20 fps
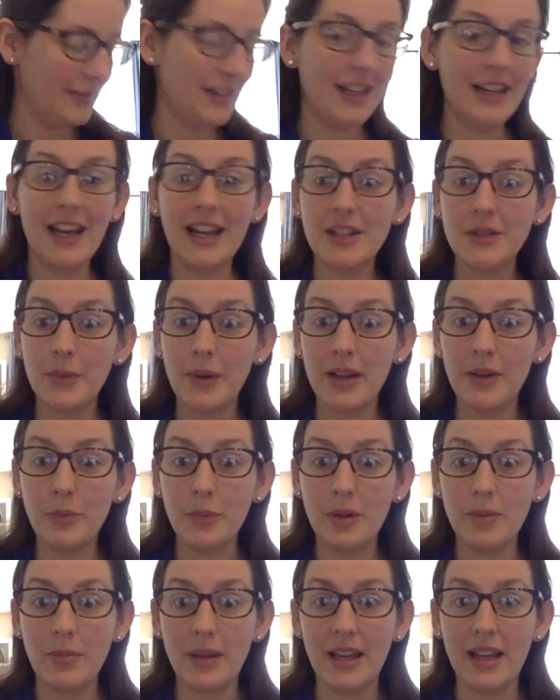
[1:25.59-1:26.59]
The next one
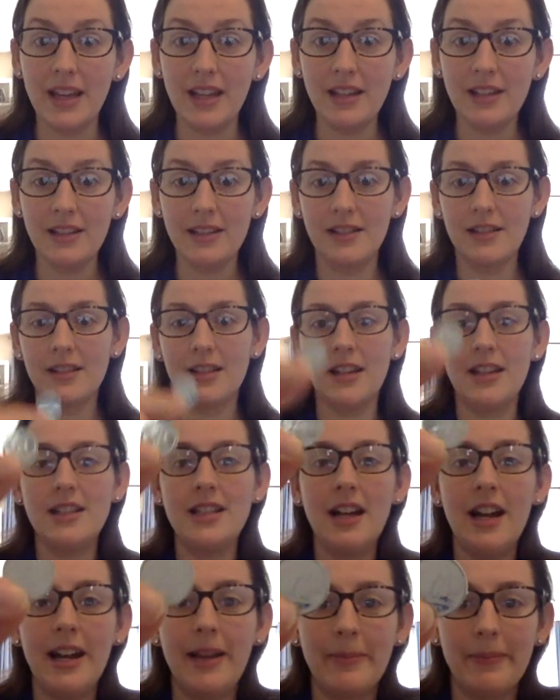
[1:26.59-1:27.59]
would be a
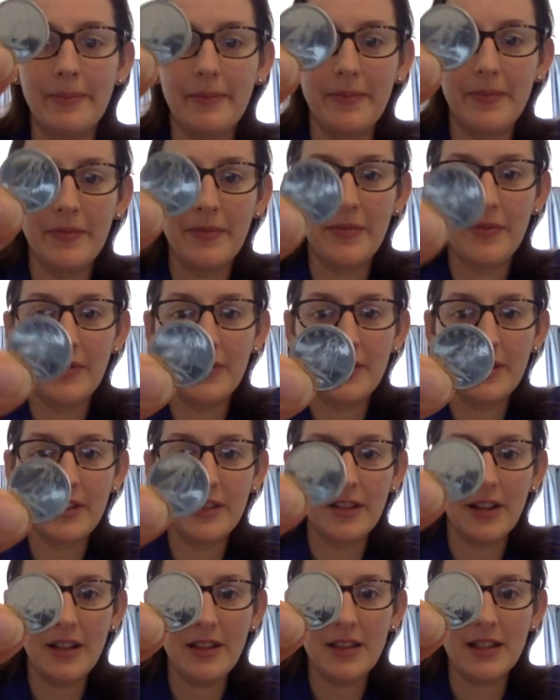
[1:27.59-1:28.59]
dime.
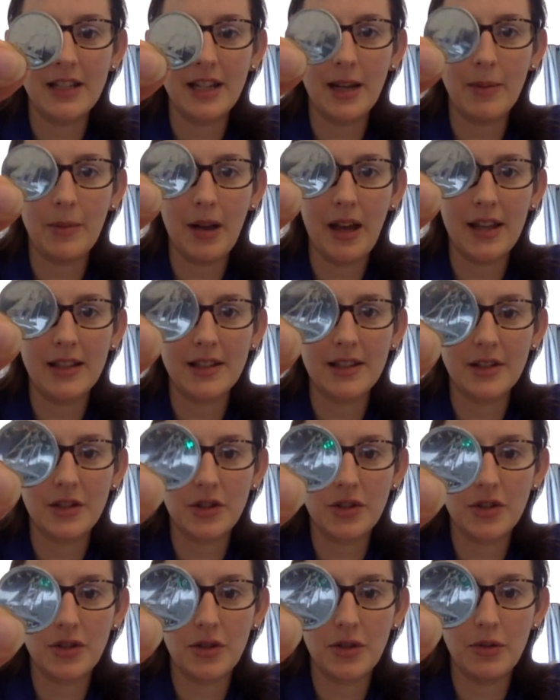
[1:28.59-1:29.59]
Right? The dime has a
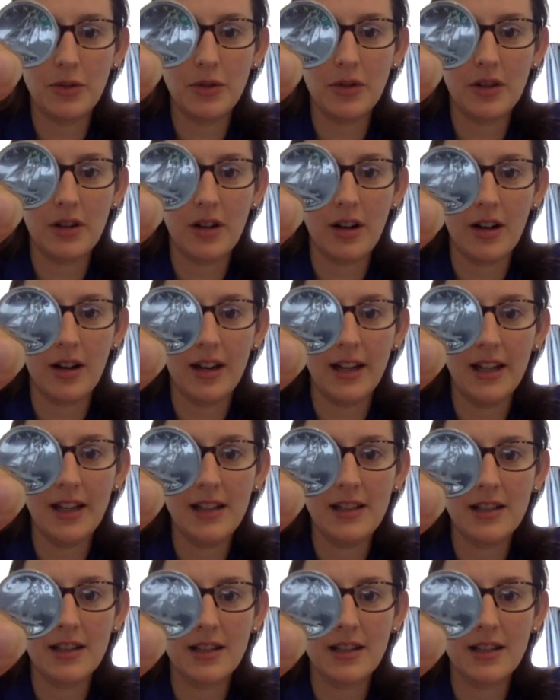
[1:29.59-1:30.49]
schooner on it,